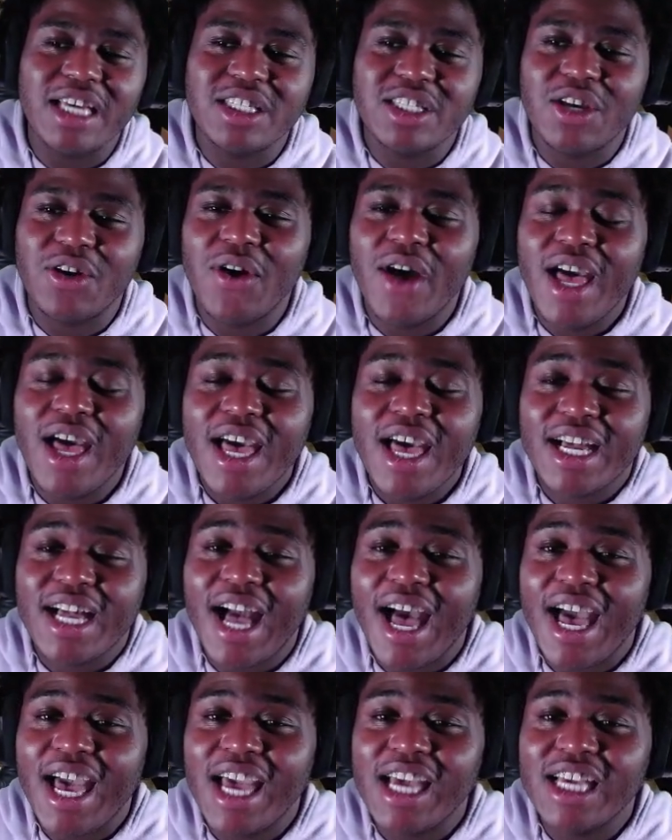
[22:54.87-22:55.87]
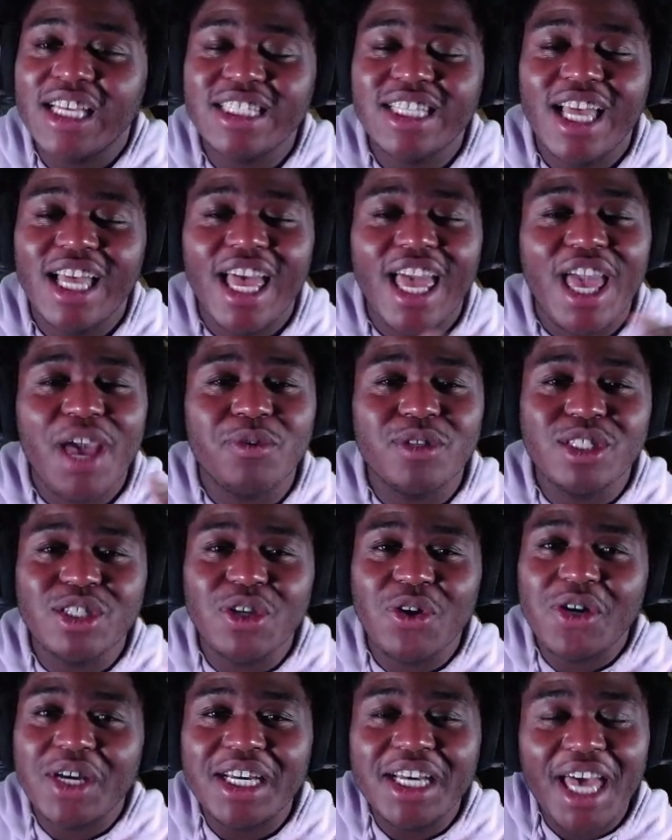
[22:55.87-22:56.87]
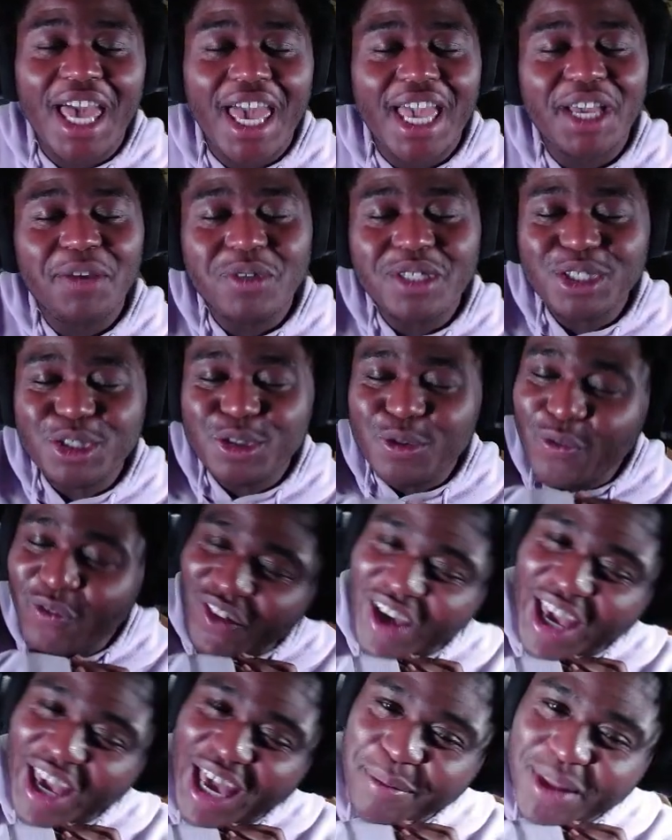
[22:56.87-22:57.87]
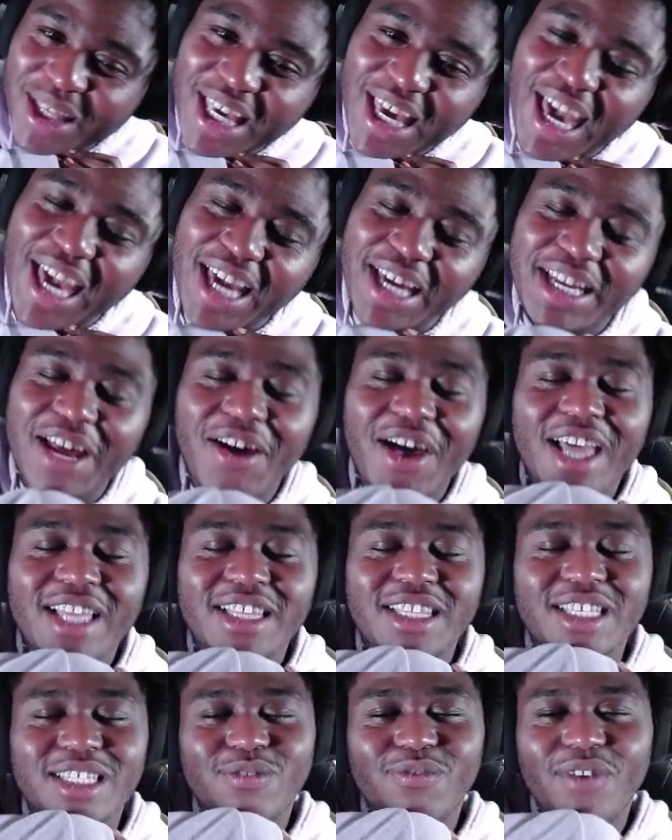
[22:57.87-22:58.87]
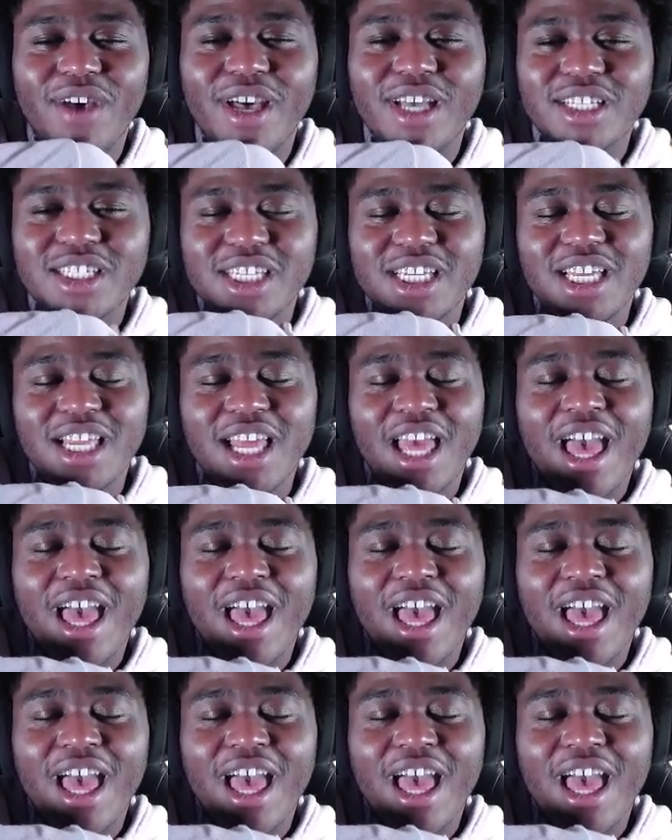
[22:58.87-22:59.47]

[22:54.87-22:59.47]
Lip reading: So, guys, it was so good hanging with you, family, hanging out at this function.